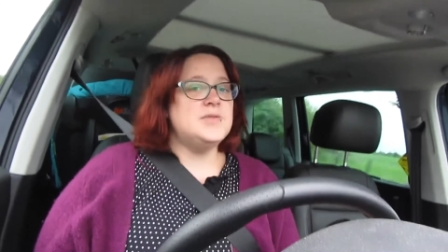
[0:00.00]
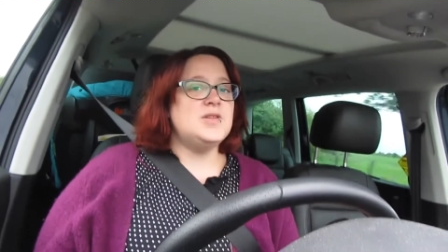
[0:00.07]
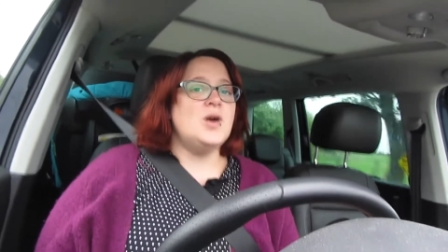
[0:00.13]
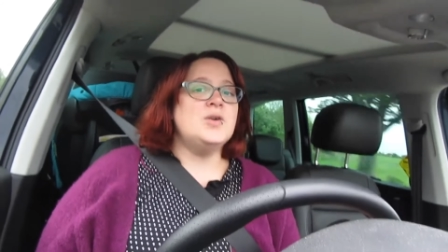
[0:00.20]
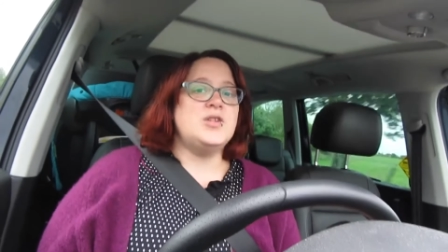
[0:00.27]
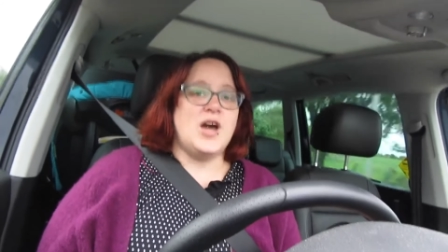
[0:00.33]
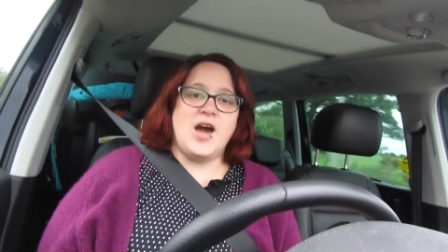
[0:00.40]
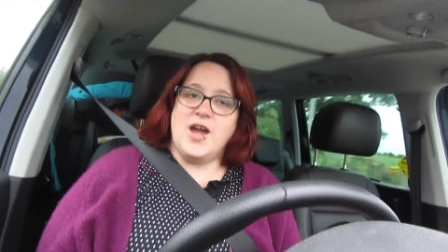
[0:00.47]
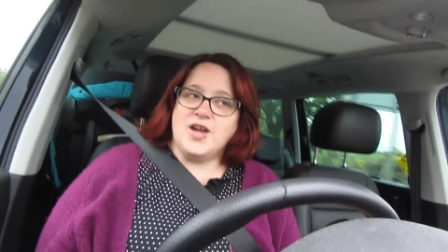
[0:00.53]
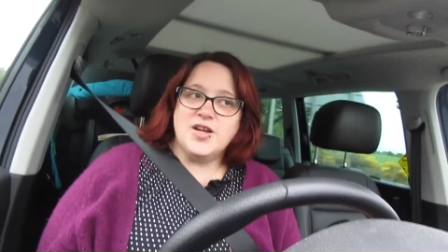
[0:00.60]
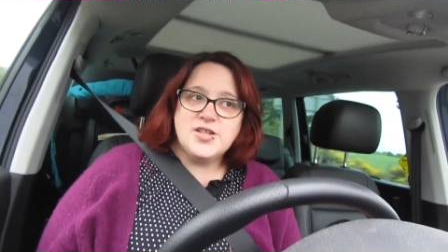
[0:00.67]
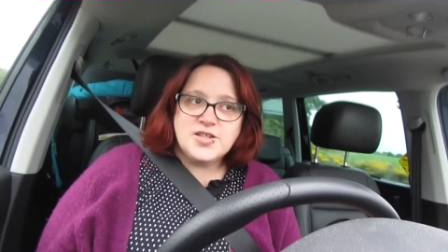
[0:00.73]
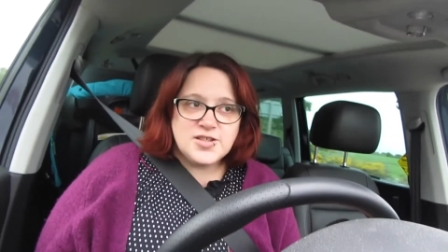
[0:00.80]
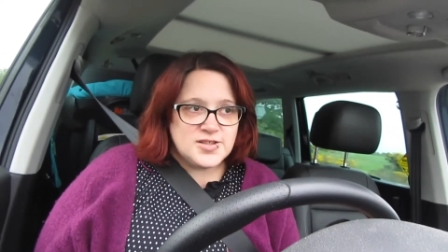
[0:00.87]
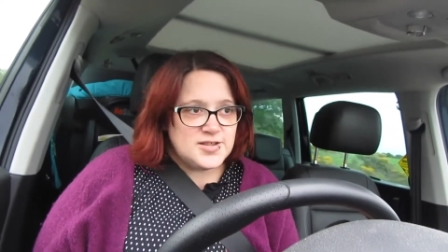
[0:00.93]
So
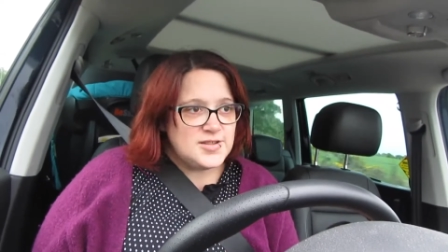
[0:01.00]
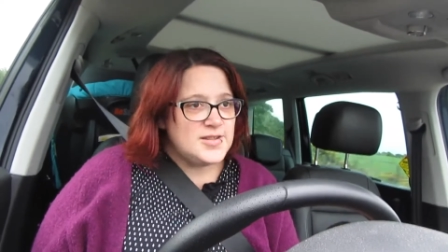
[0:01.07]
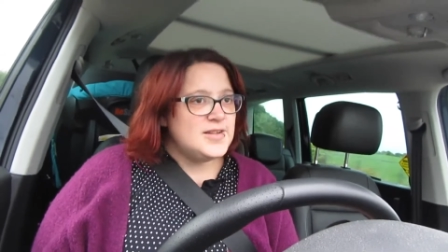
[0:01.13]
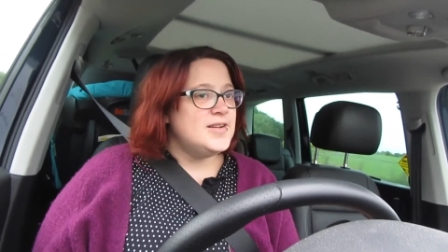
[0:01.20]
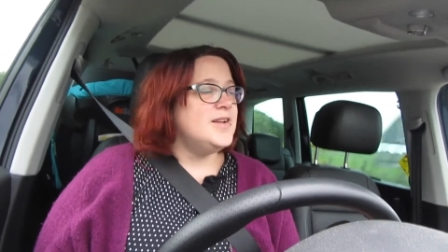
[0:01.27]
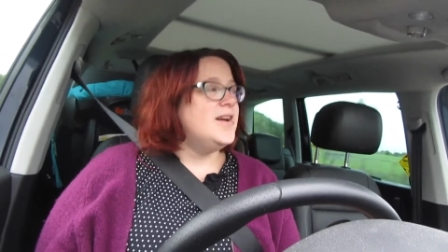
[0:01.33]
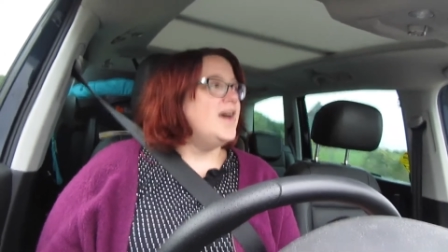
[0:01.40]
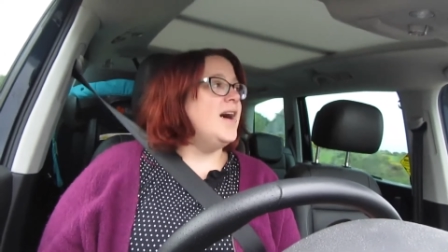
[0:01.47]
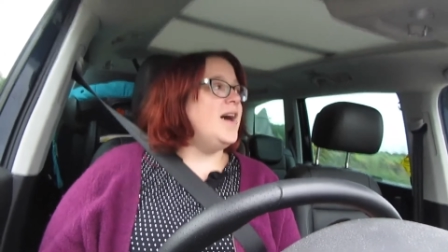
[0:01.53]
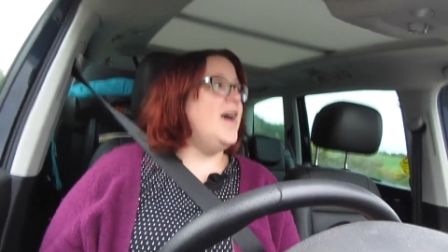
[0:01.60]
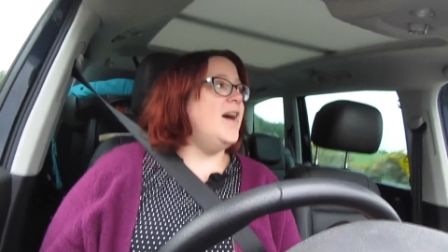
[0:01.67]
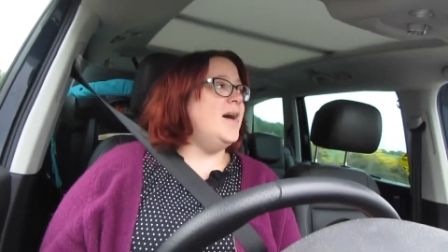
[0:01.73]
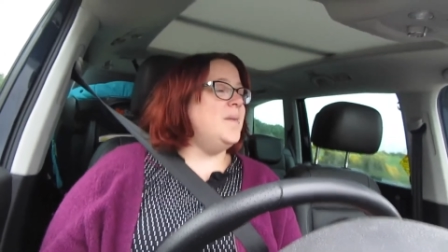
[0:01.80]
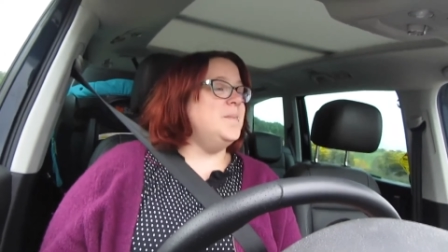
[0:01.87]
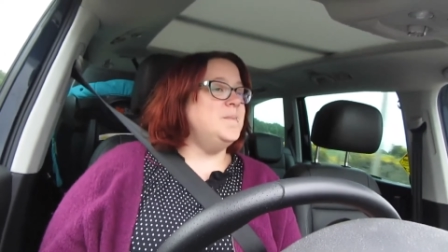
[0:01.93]
tired.
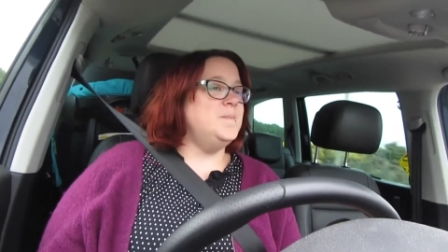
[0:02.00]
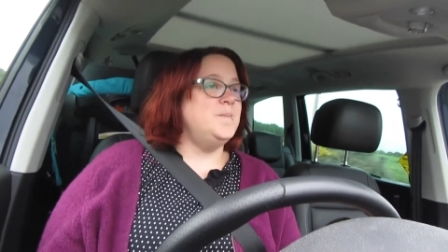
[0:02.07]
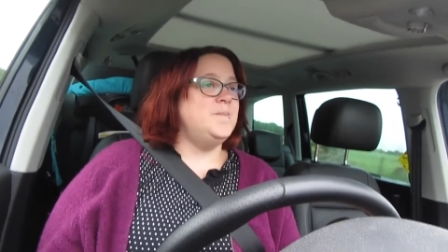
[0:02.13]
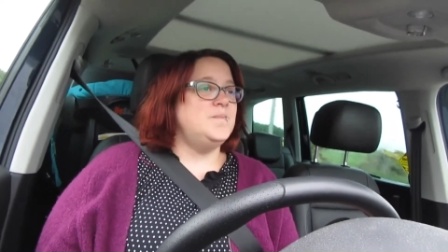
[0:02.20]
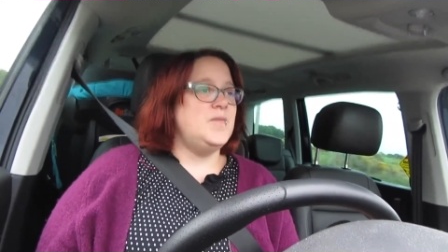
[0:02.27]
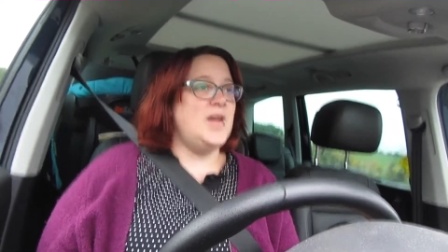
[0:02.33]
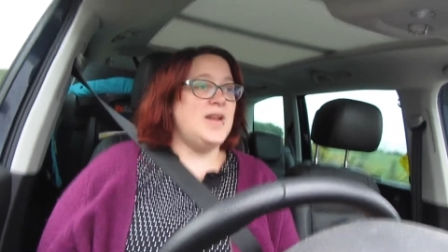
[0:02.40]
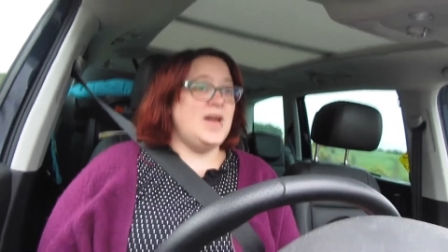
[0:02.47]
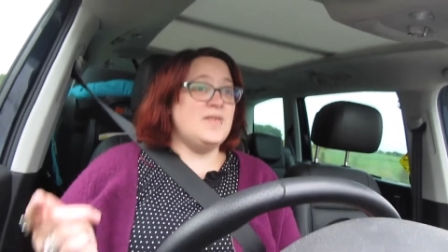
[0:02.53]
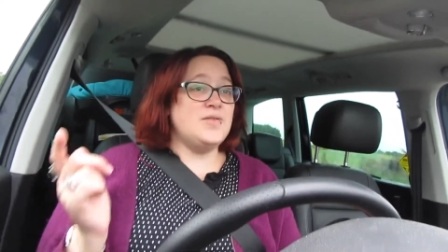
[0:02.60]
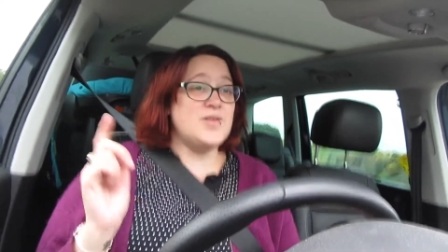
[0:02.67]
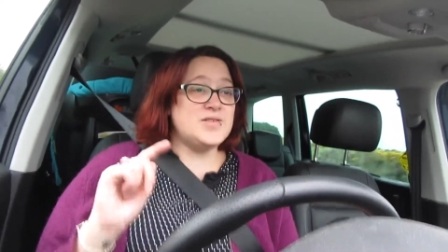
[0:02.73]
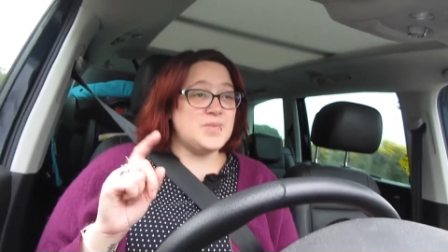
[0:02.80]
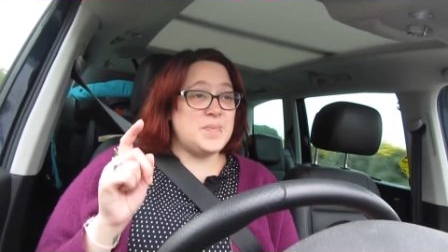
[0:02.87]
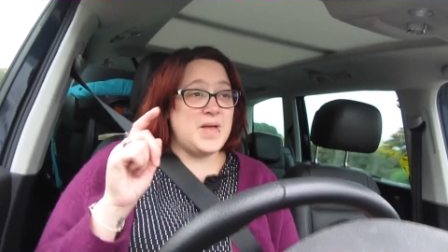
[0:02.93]
And I have
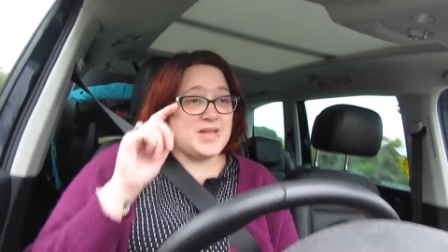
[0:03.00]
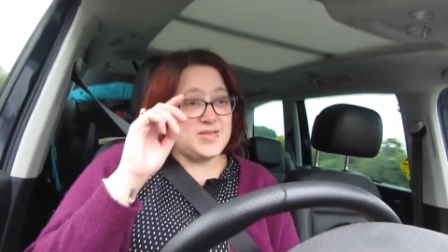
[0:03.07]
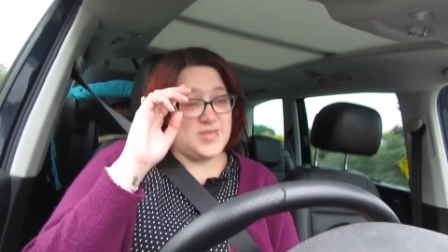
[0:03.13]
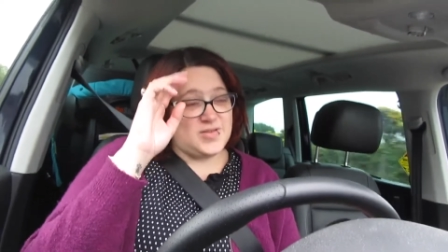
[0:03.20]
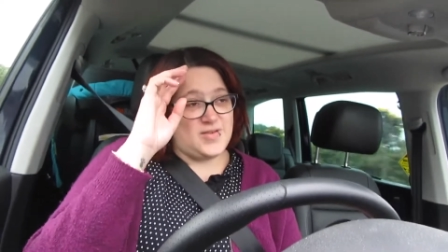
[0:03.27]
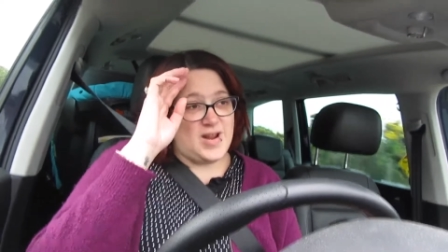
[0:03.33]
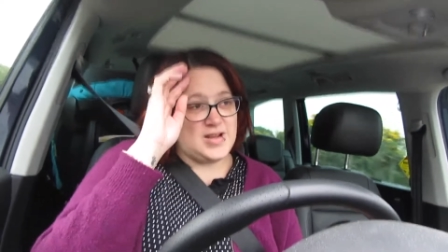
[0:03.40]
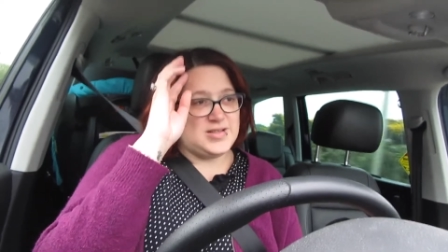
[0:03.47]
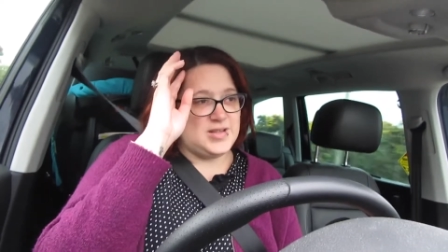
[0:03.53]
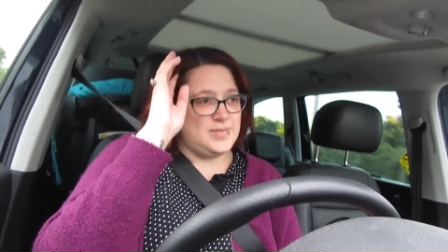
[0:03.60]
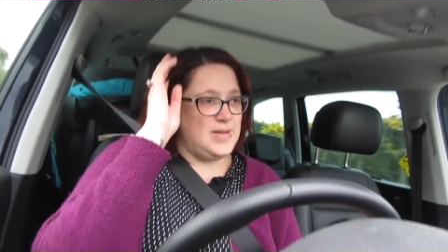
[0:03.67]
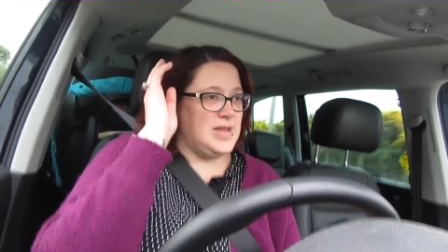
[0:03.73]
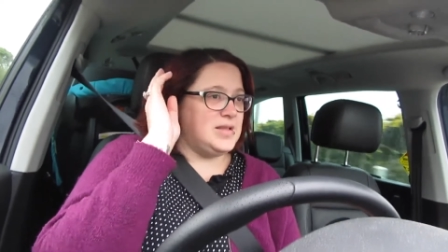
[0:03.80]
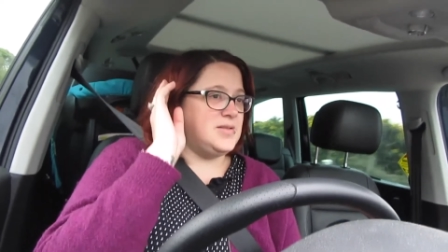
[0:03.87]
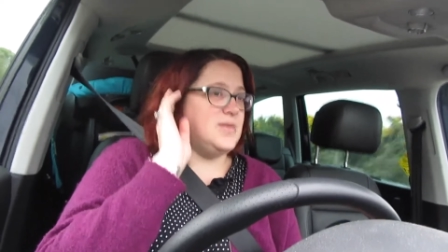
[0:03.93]
lots of plans for the rest of the
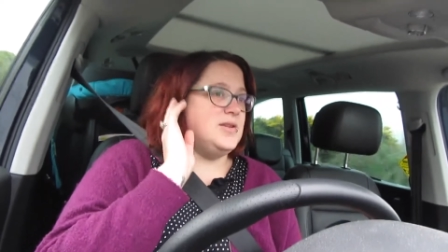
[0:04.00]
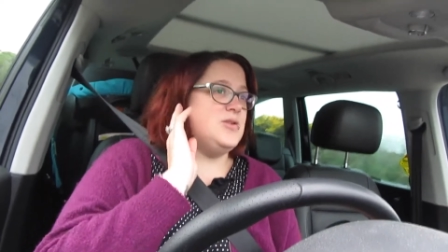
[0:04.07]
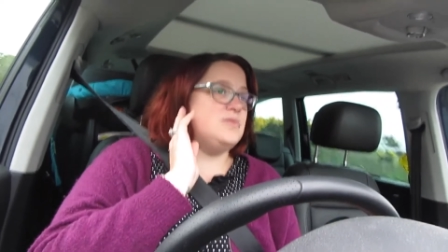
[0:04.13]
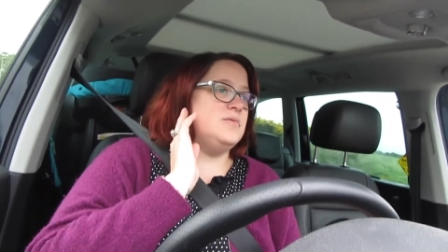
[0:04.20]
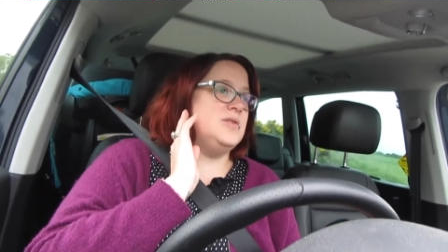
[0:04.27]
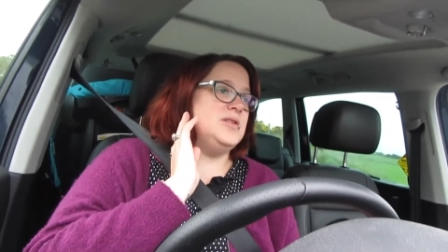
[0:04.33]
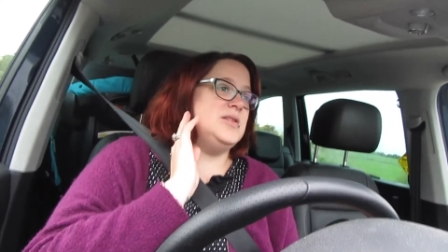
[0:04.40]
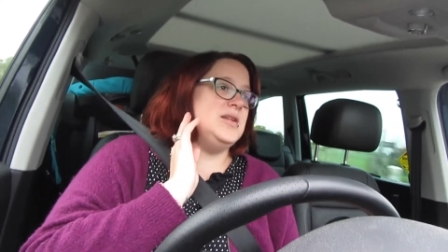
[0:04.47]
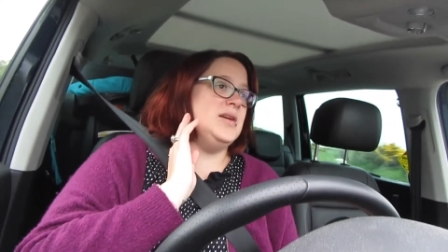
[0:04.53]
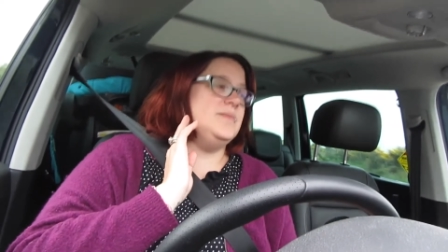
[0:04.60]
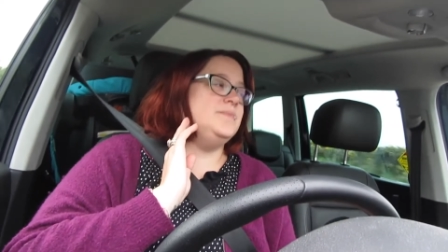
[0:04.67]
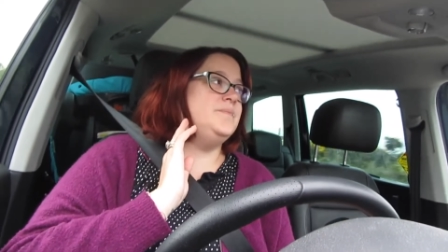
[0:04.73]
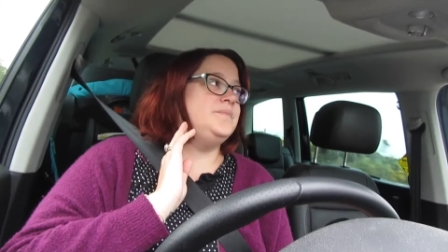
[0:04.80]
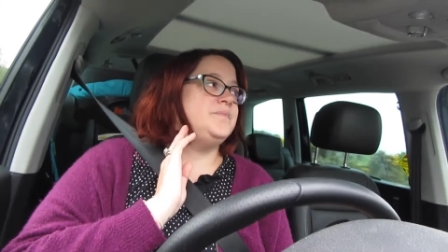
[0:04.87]
week, so I don't want to